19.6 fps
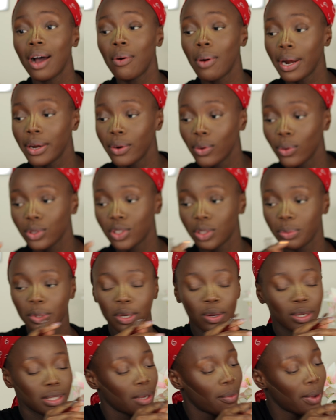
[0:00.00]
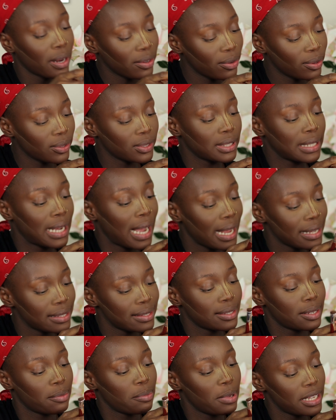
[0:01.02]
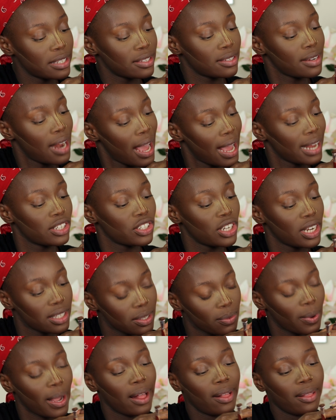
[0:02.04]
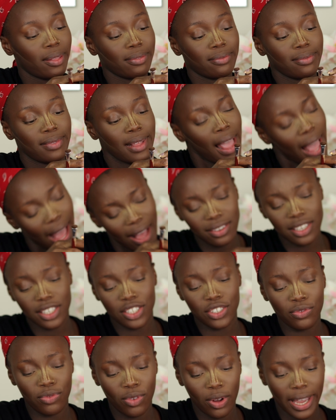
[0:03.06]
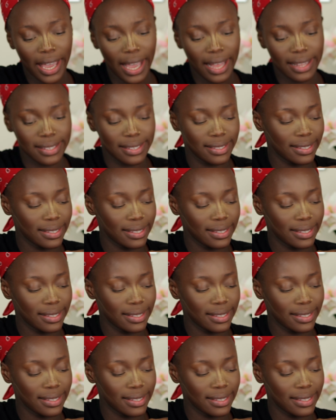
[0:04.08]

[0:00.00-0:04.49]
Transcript: our nose because our nose has to be snatched as well. How did you forget,